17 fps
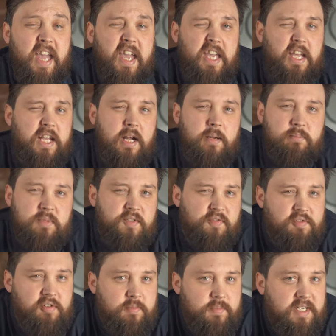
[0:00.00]
It comes
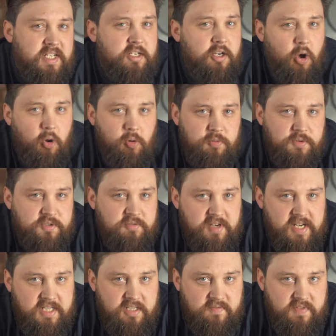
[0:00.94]
from an
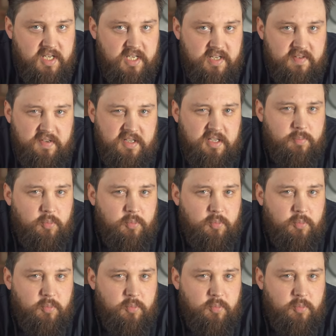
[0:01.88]
older age of diving,